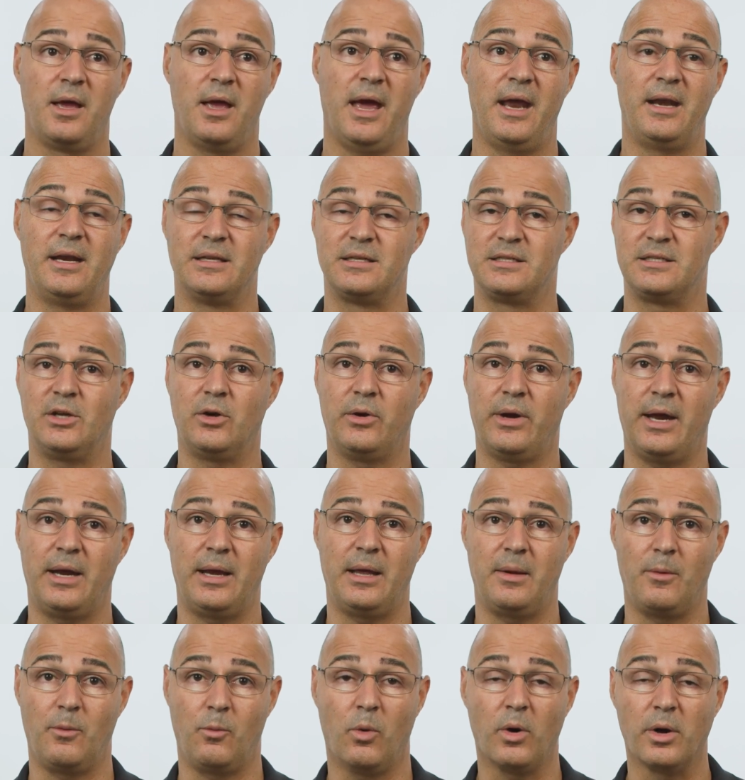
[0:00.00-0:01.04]
and it's still
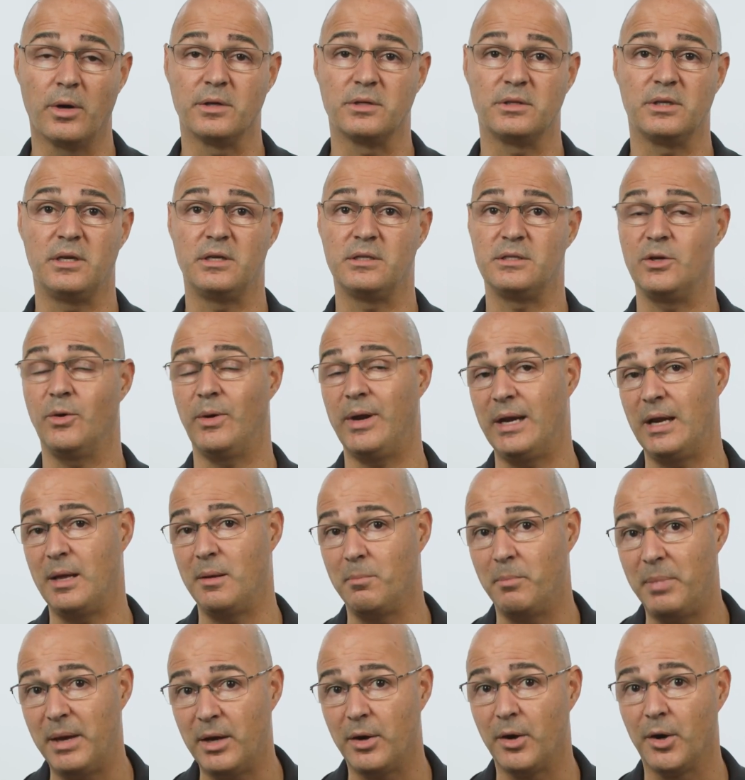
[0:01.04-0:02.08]
getting worse, and it's still getting
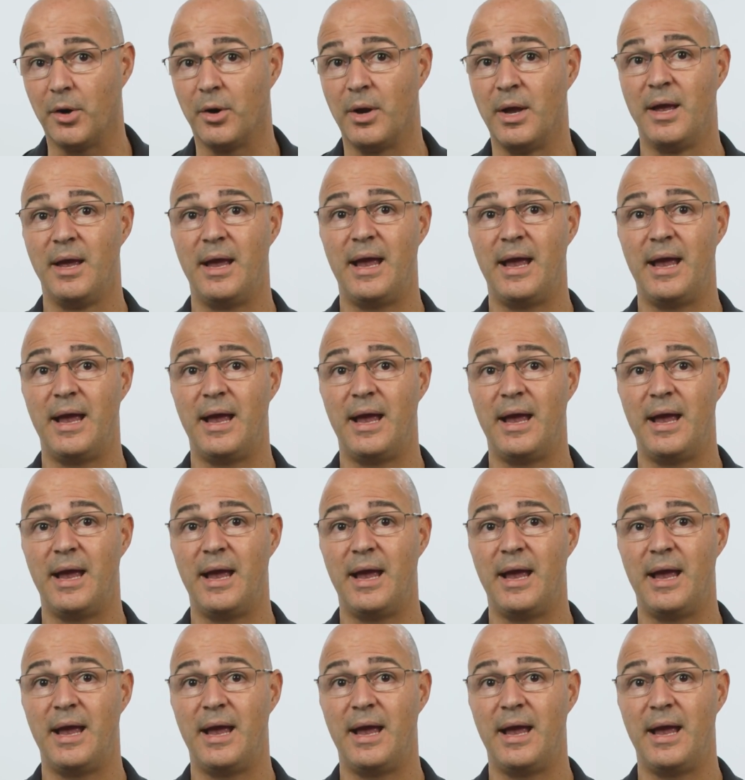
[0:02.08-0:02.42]
bigger,